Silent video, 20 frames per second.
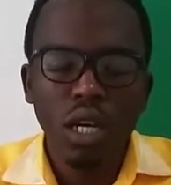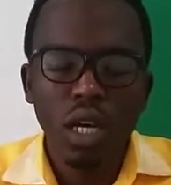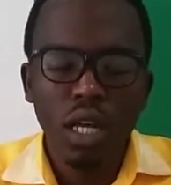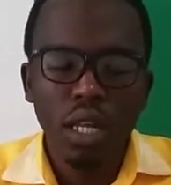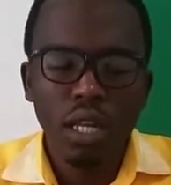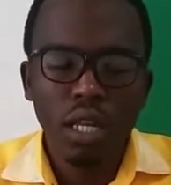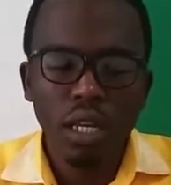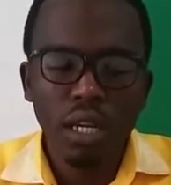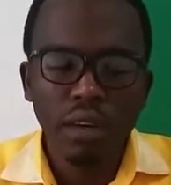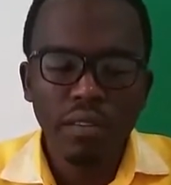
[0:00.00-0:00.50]

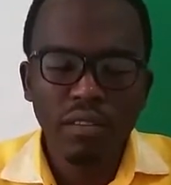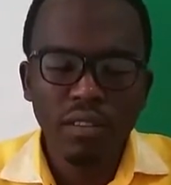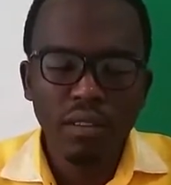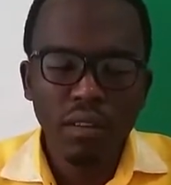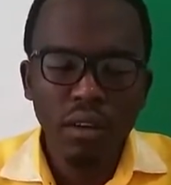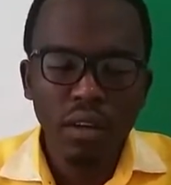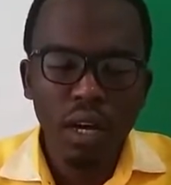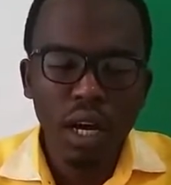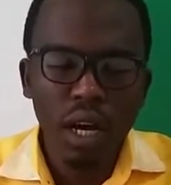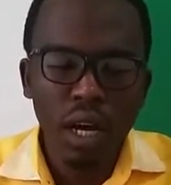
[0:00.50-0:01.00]
And then
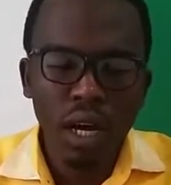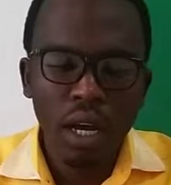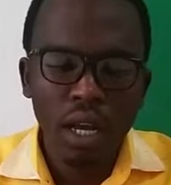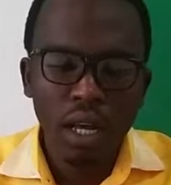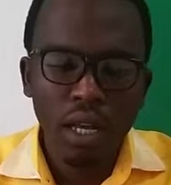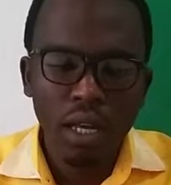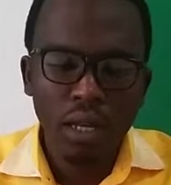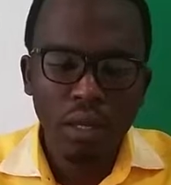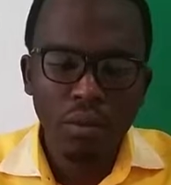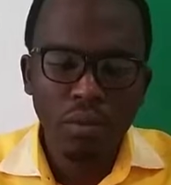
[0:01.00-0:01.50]
after
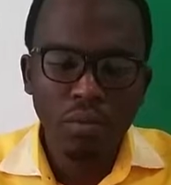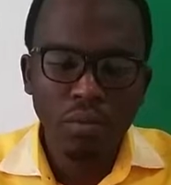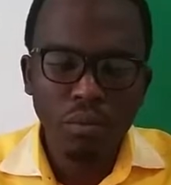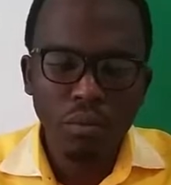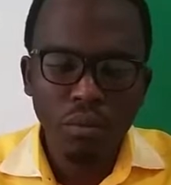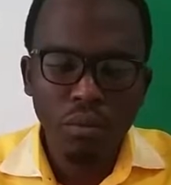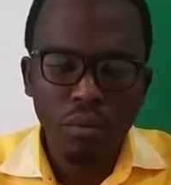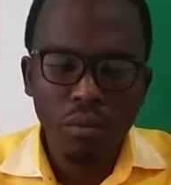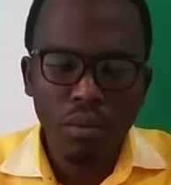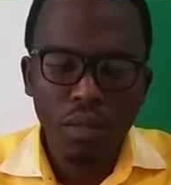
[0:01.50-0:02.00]

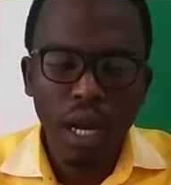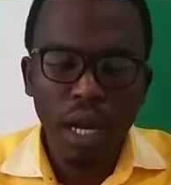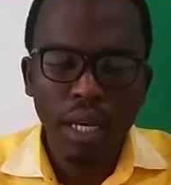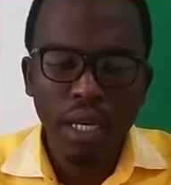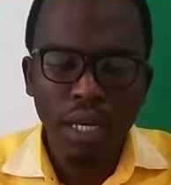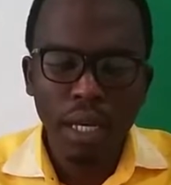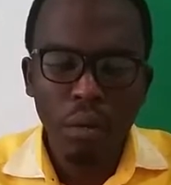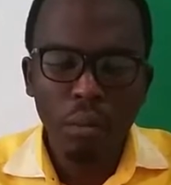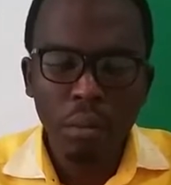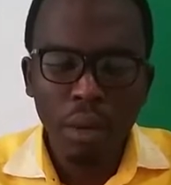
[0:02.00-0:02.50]
I
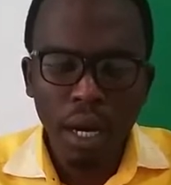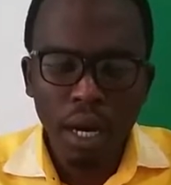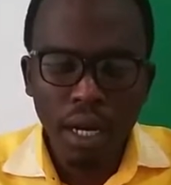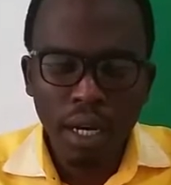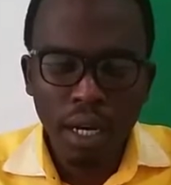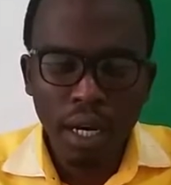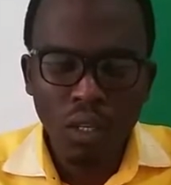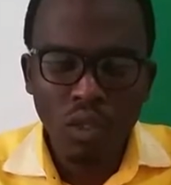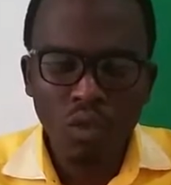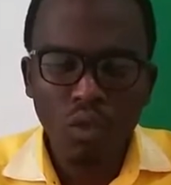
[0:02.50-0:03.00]
came
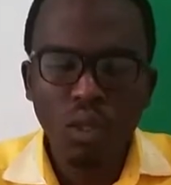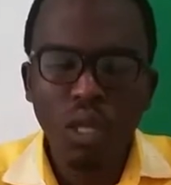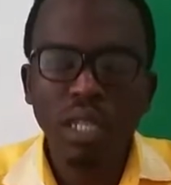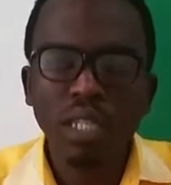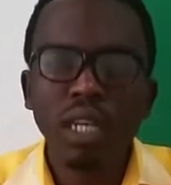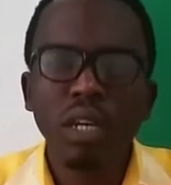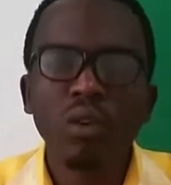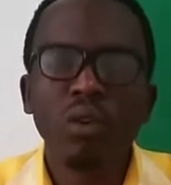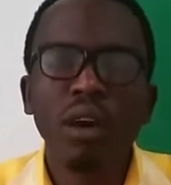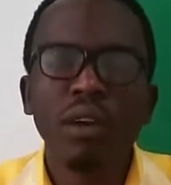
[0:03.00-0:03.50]
back, as soon as
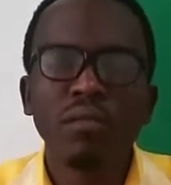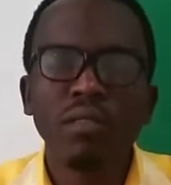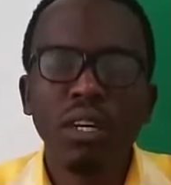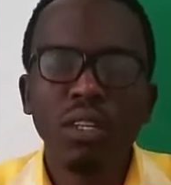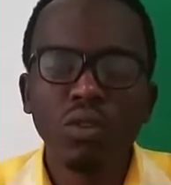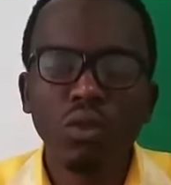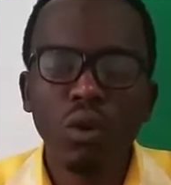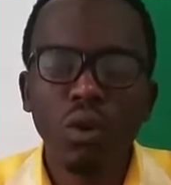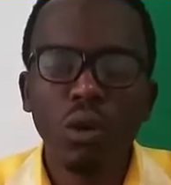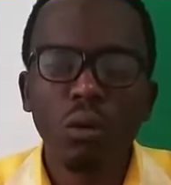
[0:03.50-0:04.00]
I arrived
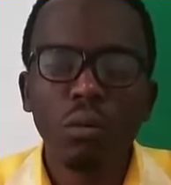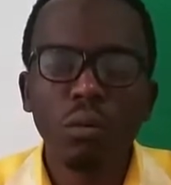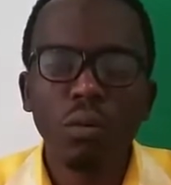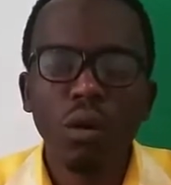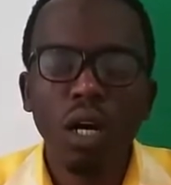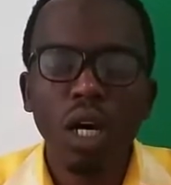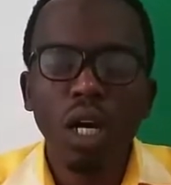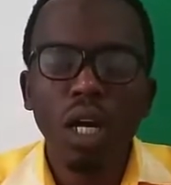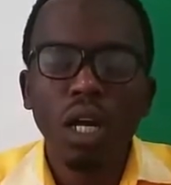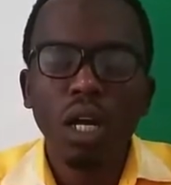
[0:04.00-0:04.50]
at home,
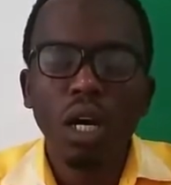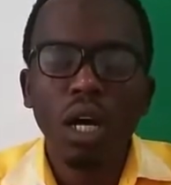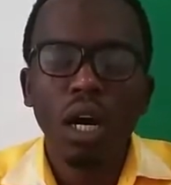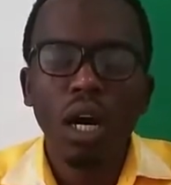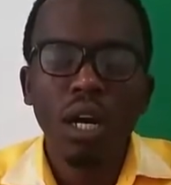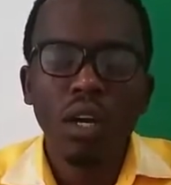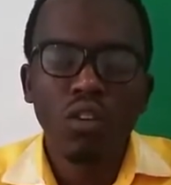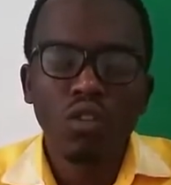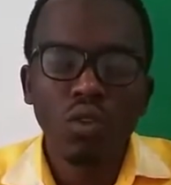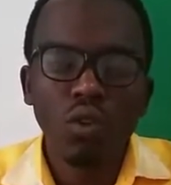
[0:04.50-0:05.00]

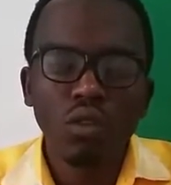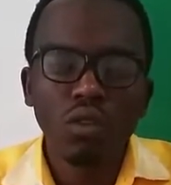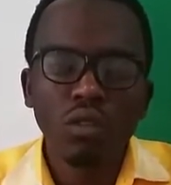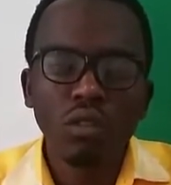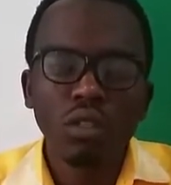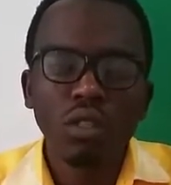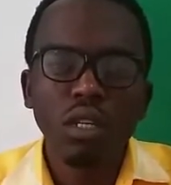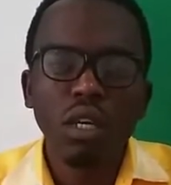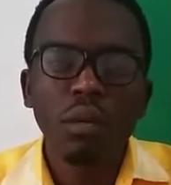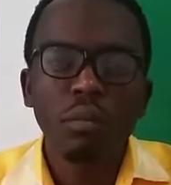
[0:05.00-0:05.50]
I wrote
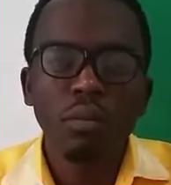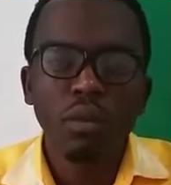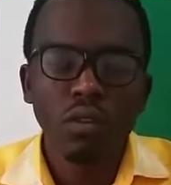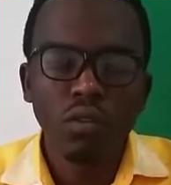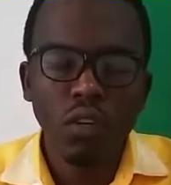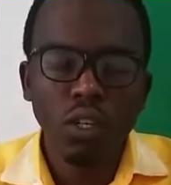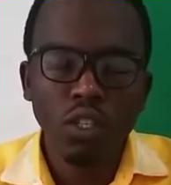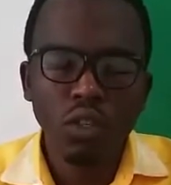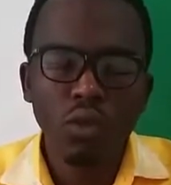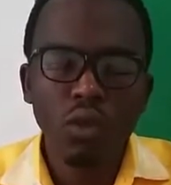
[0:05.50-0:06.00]
a
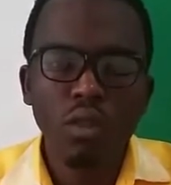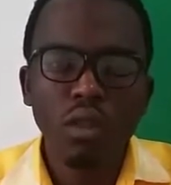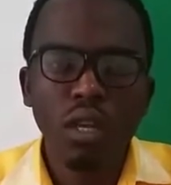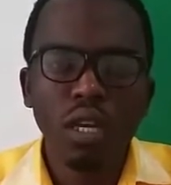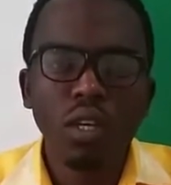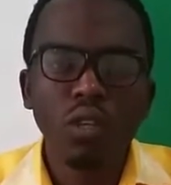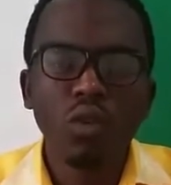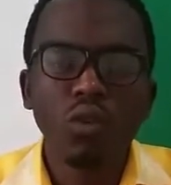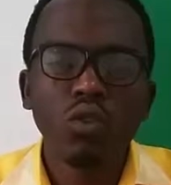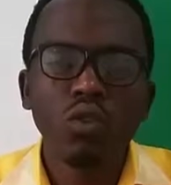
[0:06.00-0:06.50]
professional
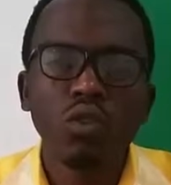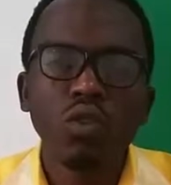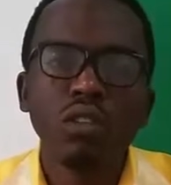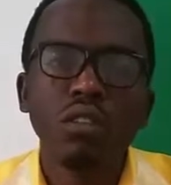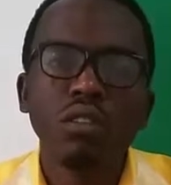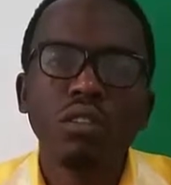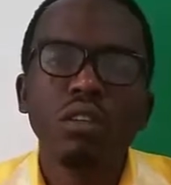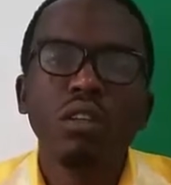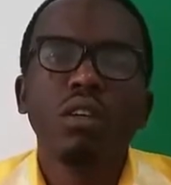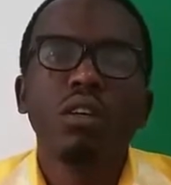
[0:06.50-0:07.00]
thank you
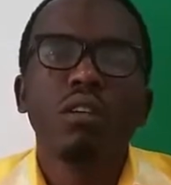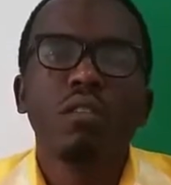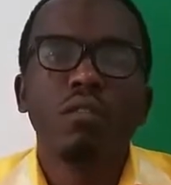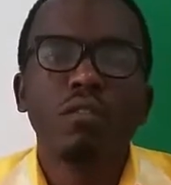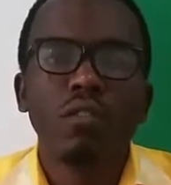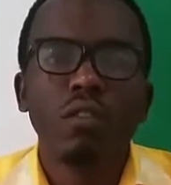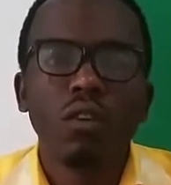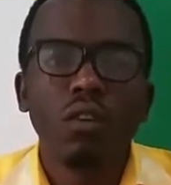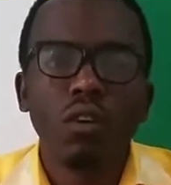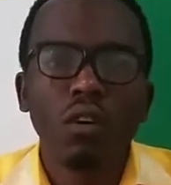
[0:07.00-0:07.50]
note
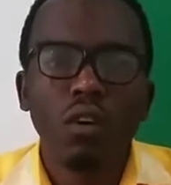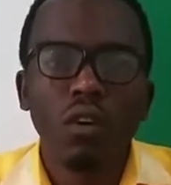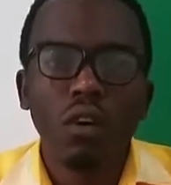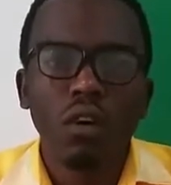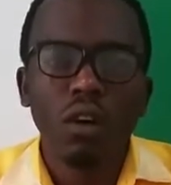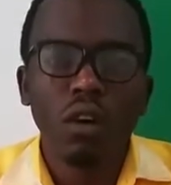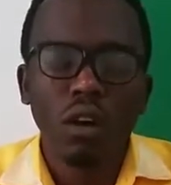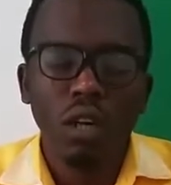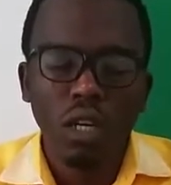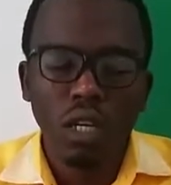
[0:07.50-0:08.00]

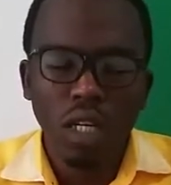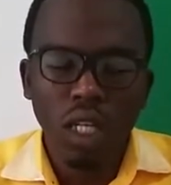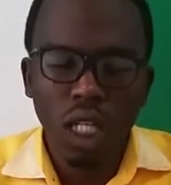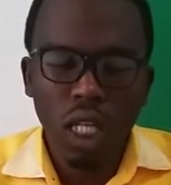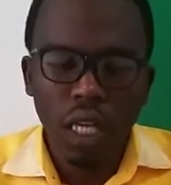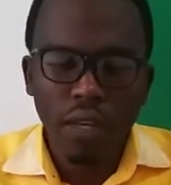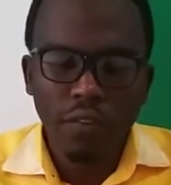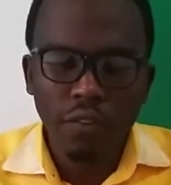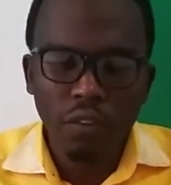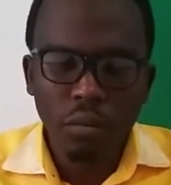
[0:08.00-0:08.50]
for the
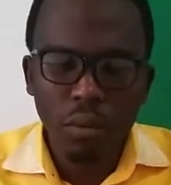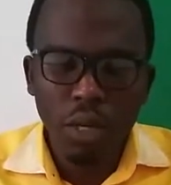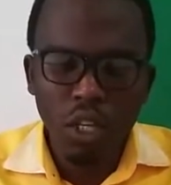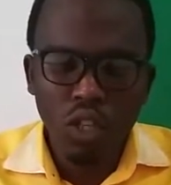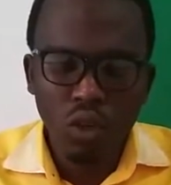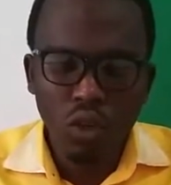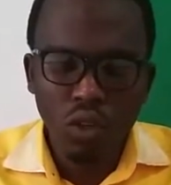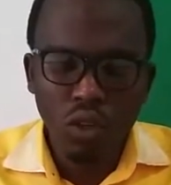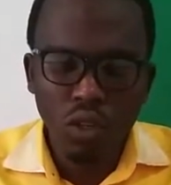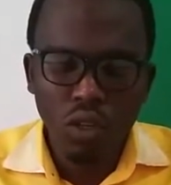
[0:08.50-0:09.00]

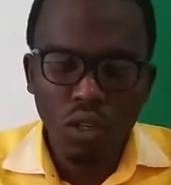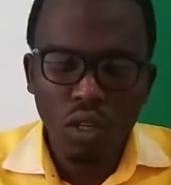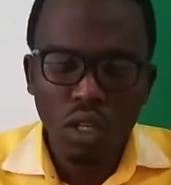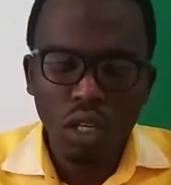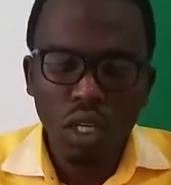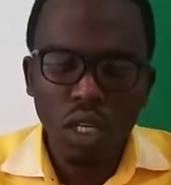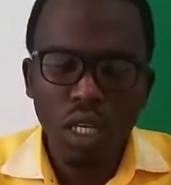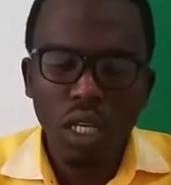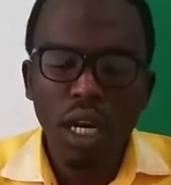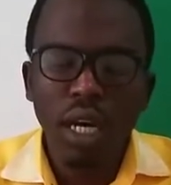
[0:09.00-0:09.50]

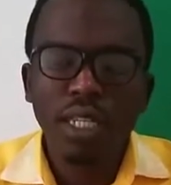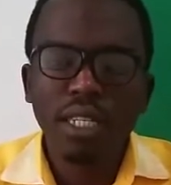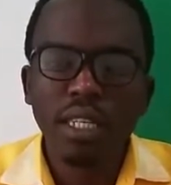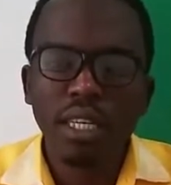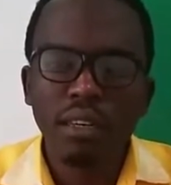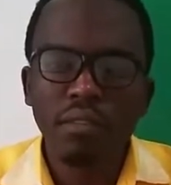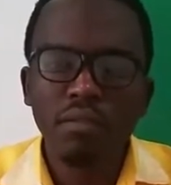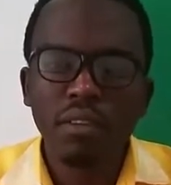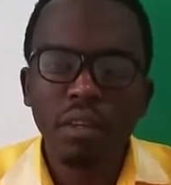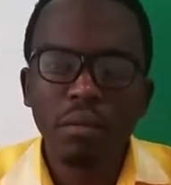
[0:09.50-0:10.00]
information he has
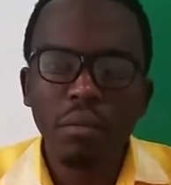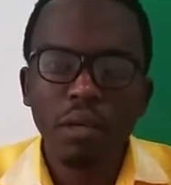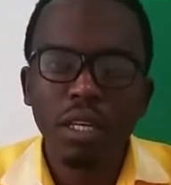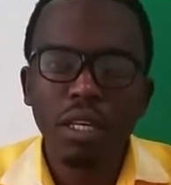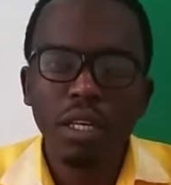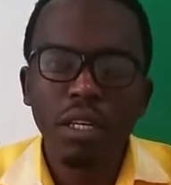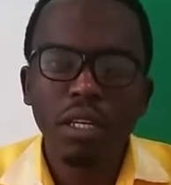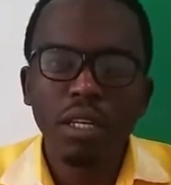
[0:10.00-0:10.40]
given me.